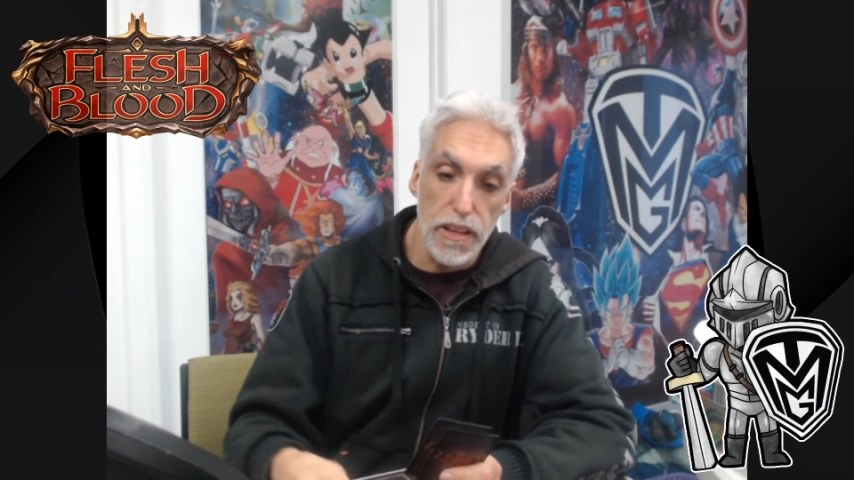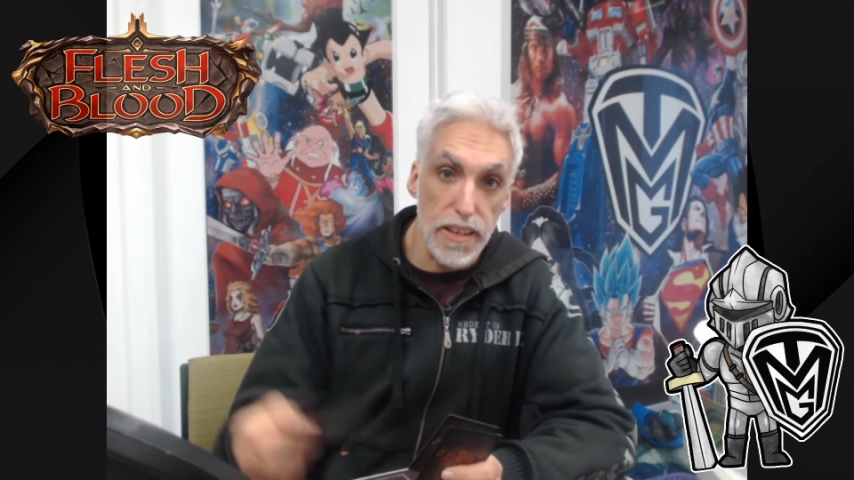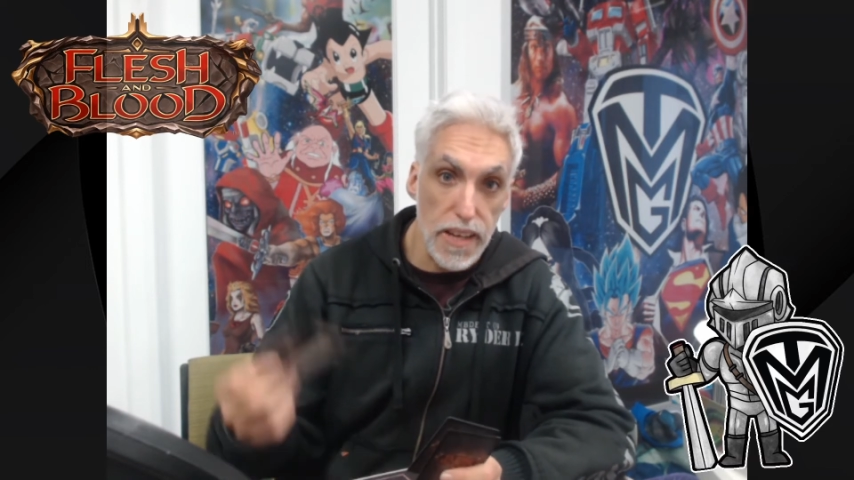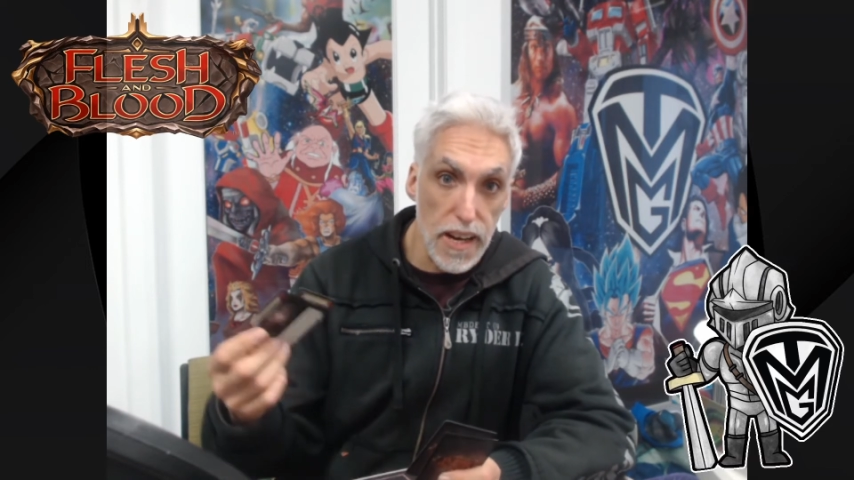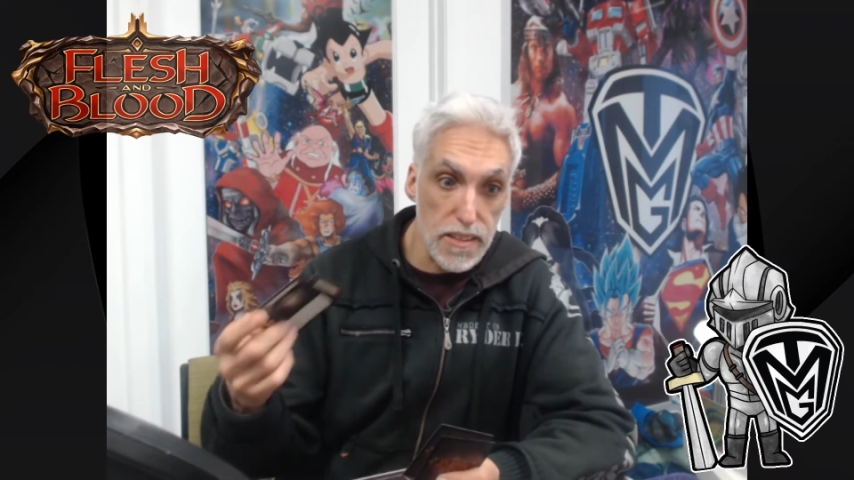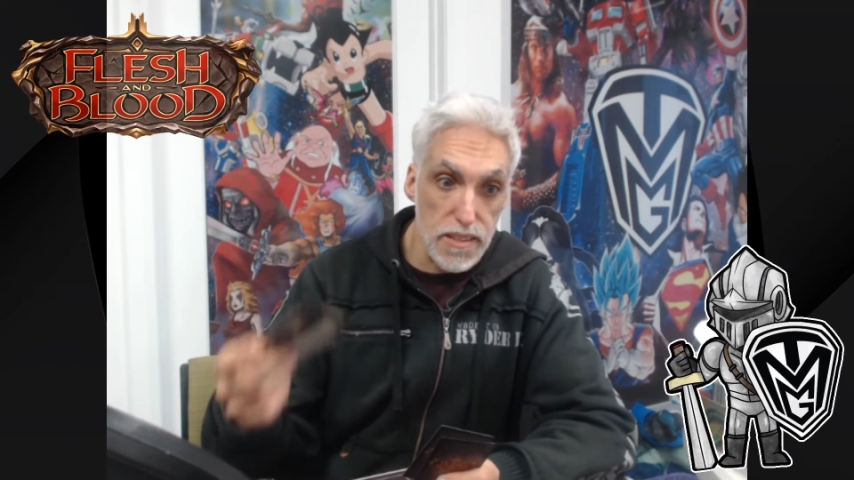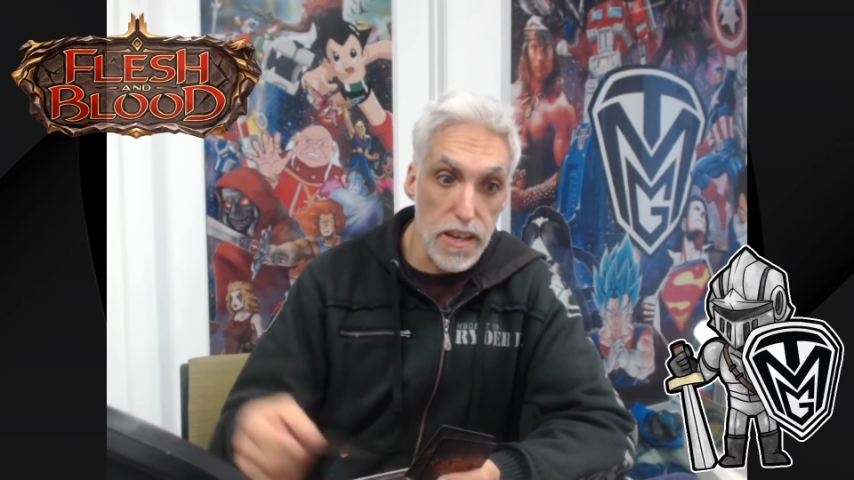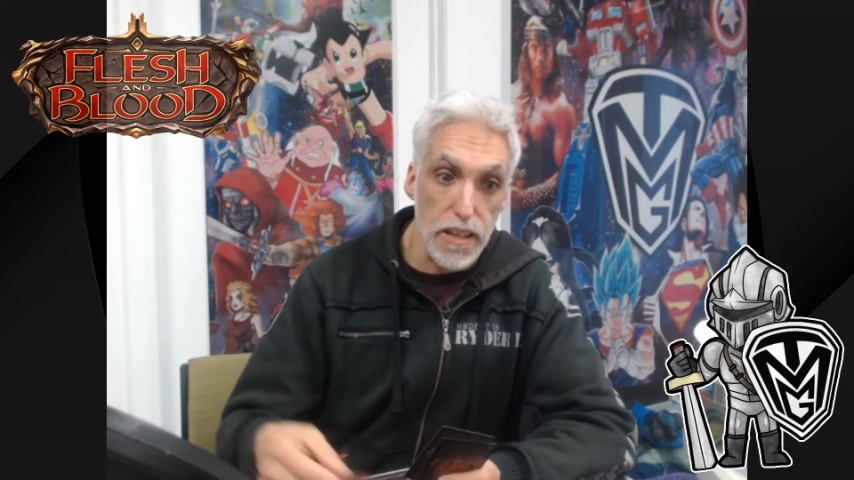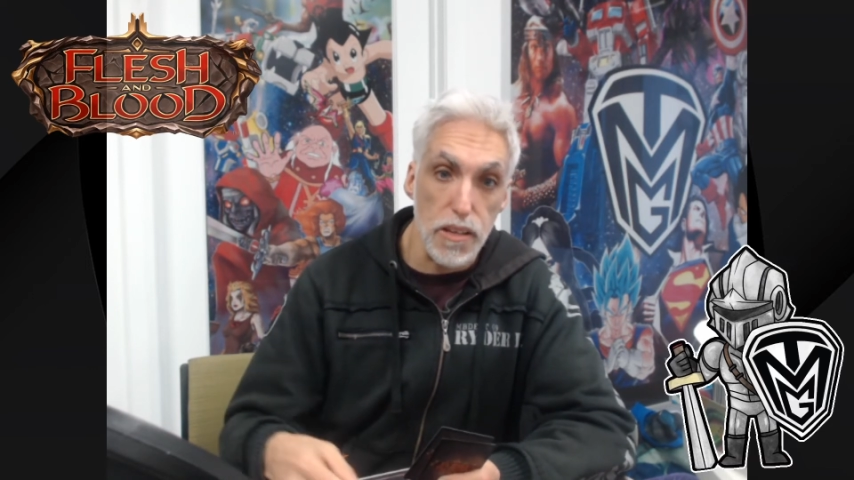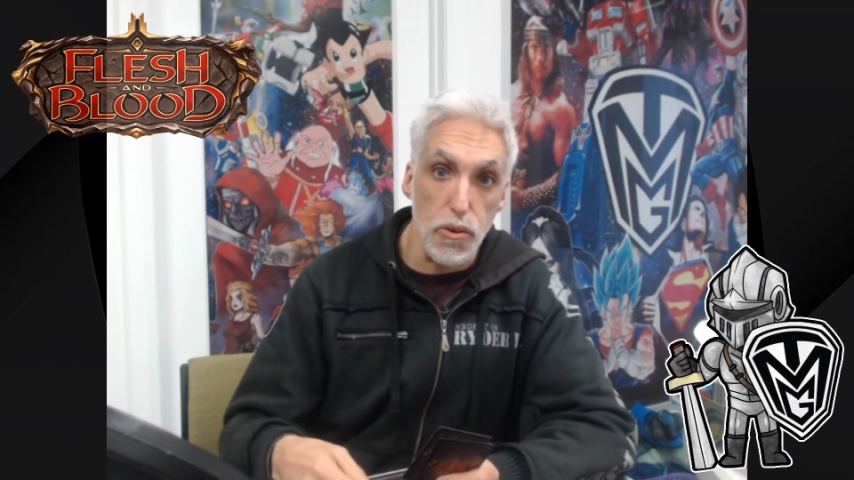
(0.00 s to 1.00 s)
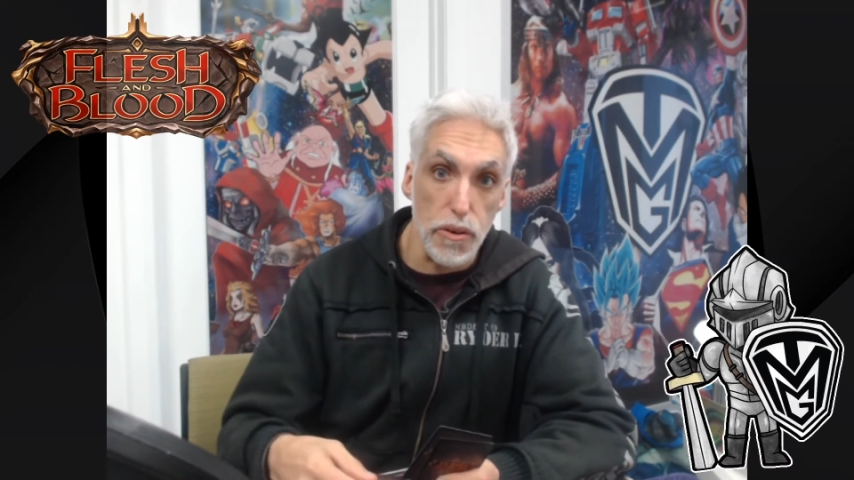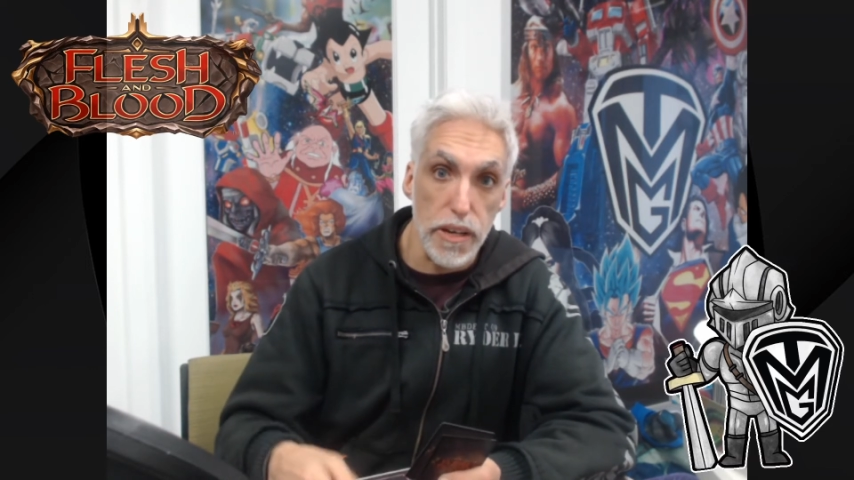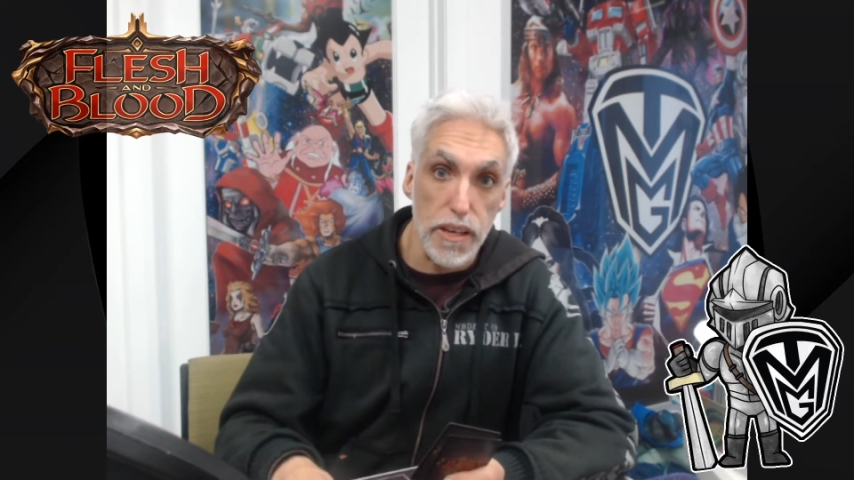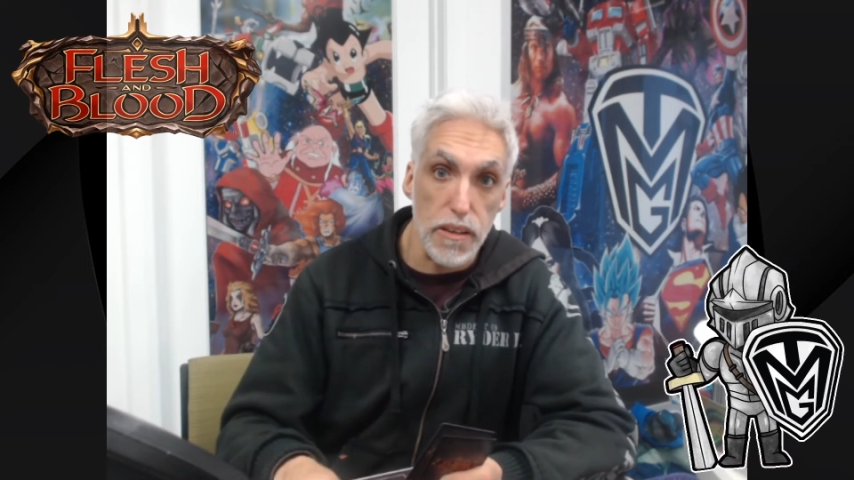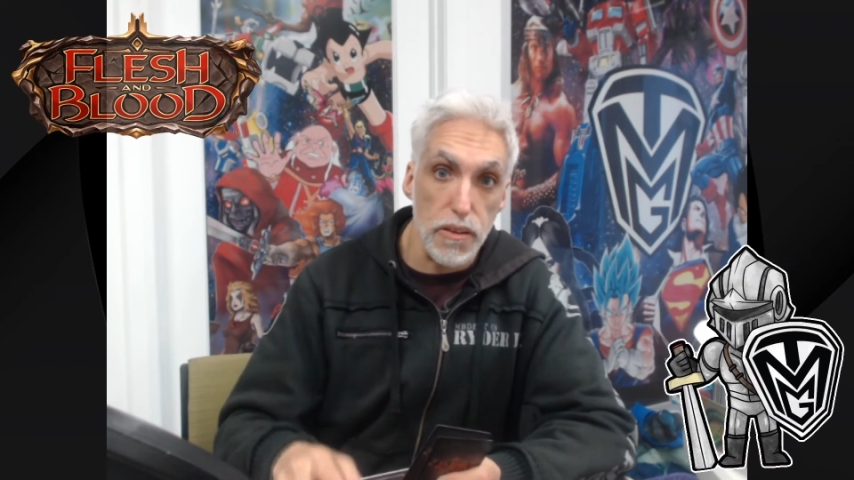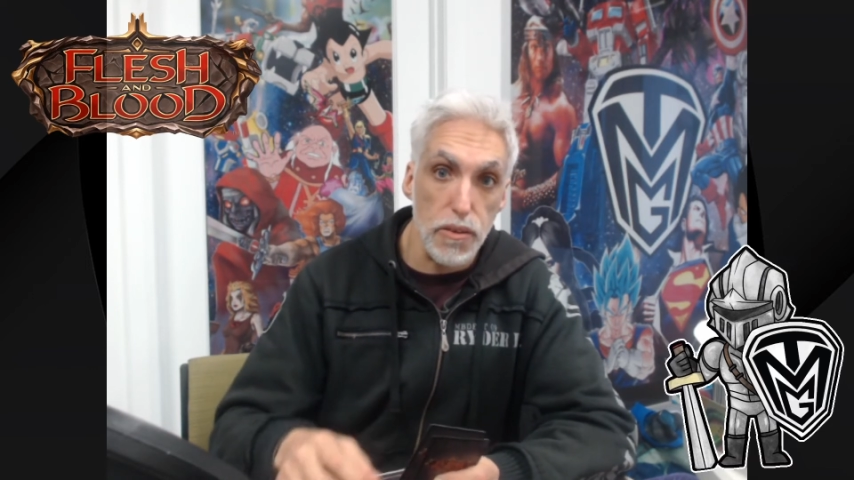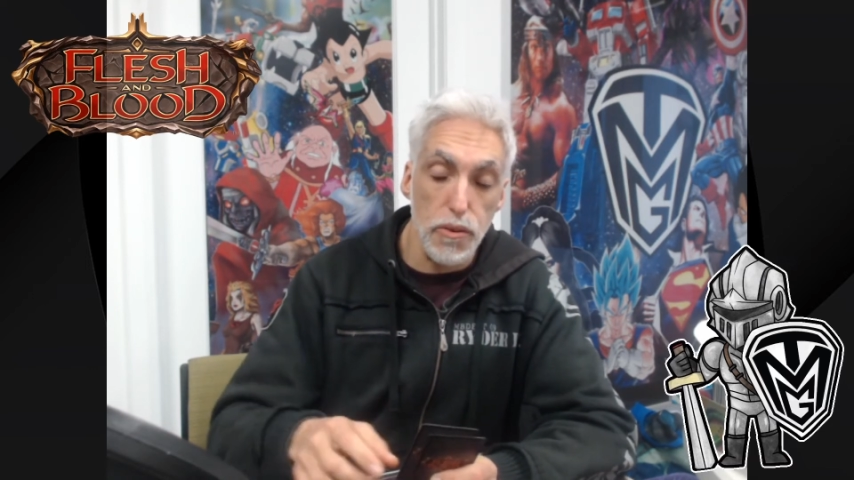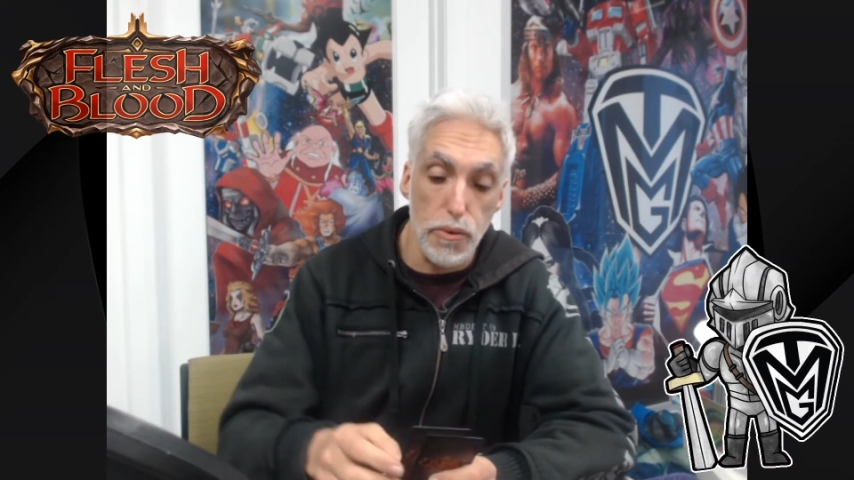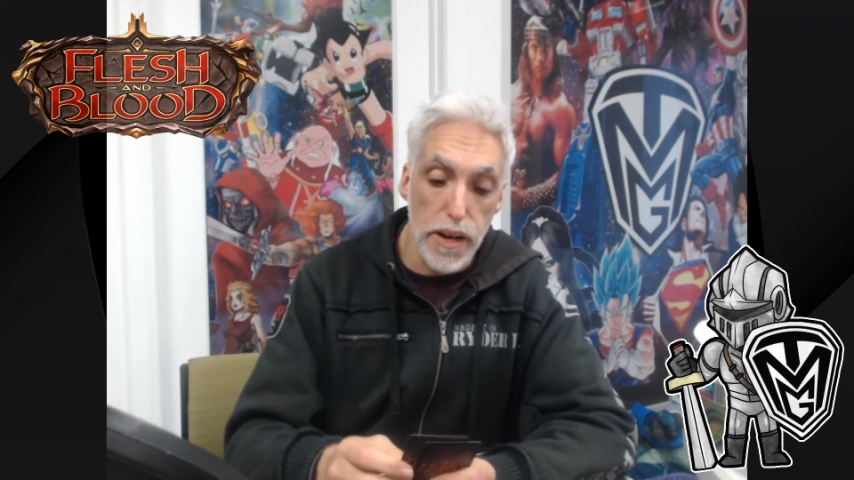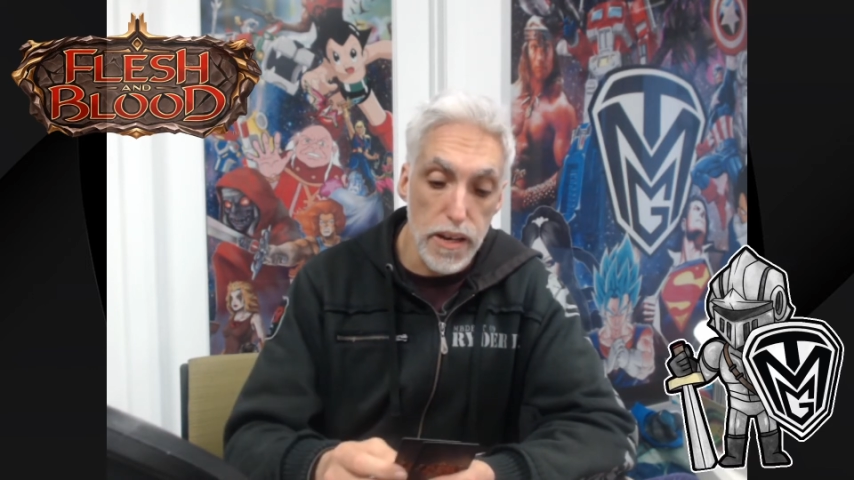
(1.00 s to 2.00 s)
the cards that you already
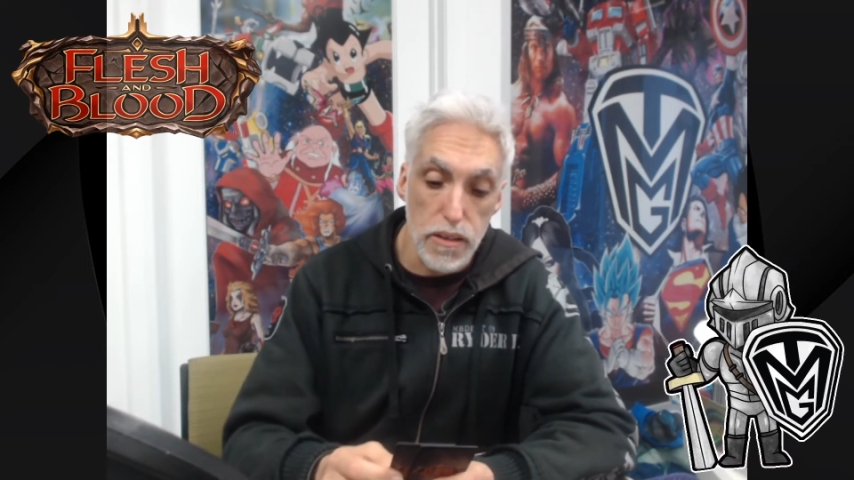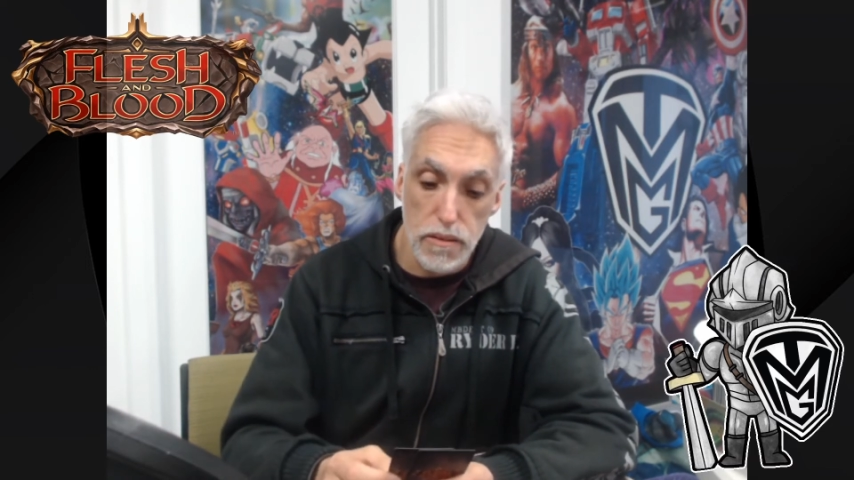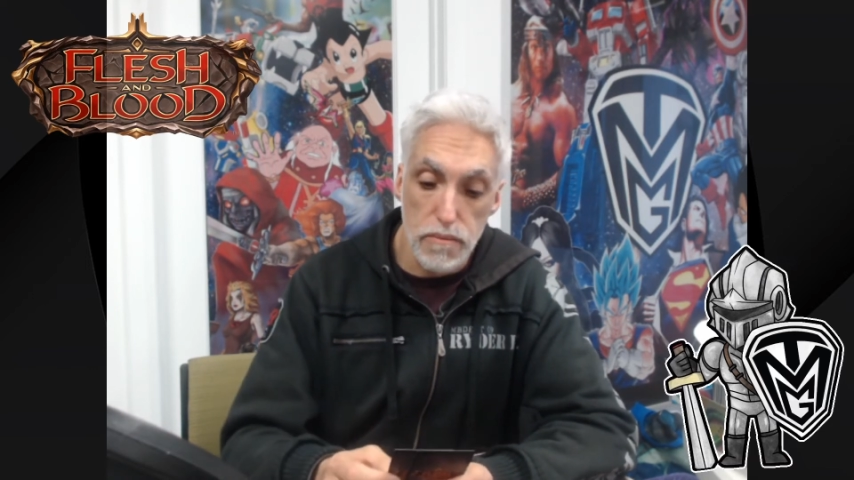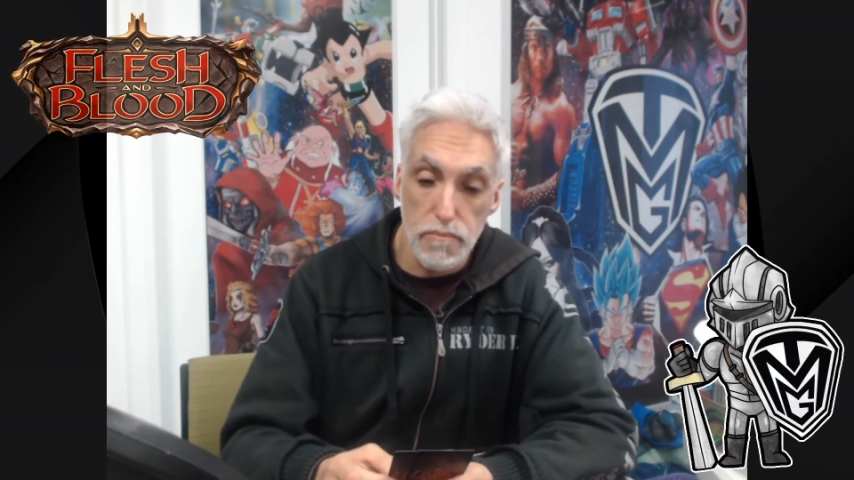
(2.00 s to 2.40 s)
threw out?